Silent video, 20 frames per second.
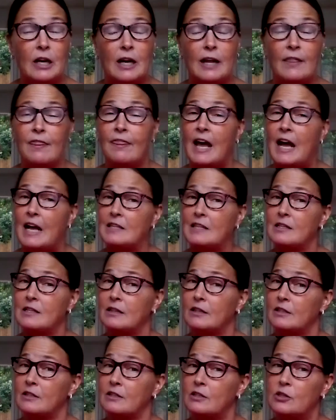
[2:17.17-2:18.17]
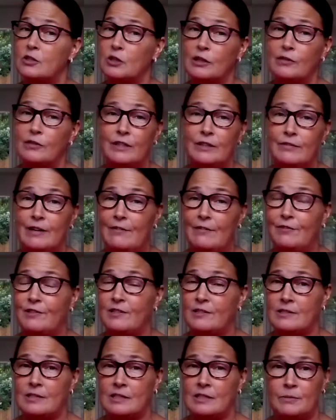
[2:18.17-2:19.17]
And that's a conservative
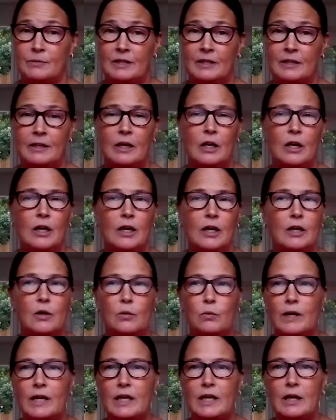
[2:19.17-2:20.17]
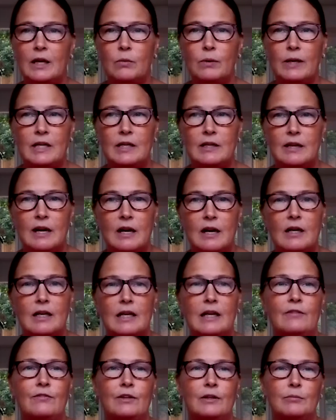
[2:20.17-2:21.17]
estimate. We did not
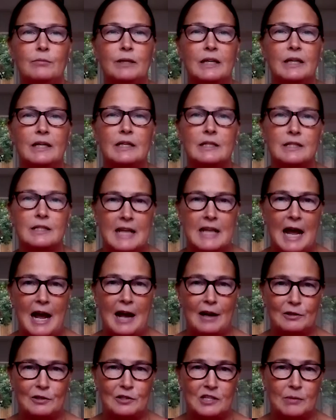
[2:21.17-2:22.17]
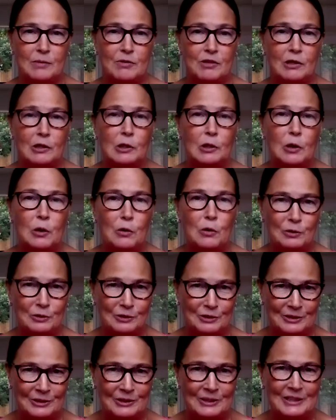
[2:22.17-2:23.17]
even begin to tackle some of the
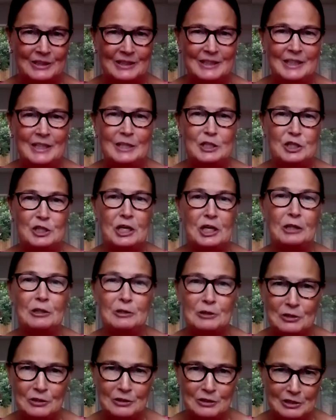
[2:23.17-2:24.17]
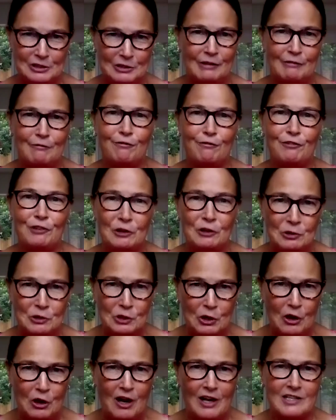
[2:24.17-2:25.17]
local shelter and food
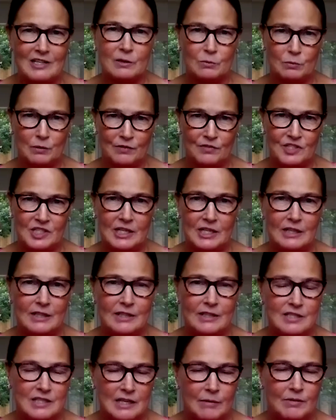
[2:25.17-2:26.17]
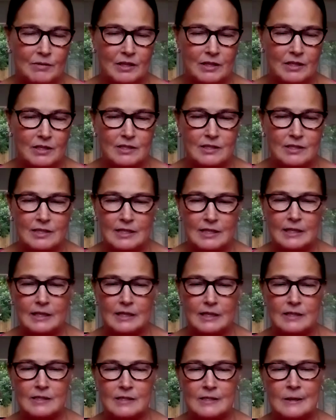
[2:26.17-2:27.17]
costs that we've seen in some of these
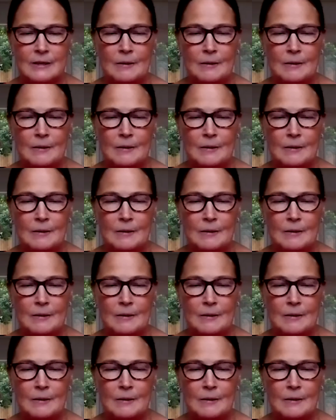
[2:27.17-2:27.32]
cities.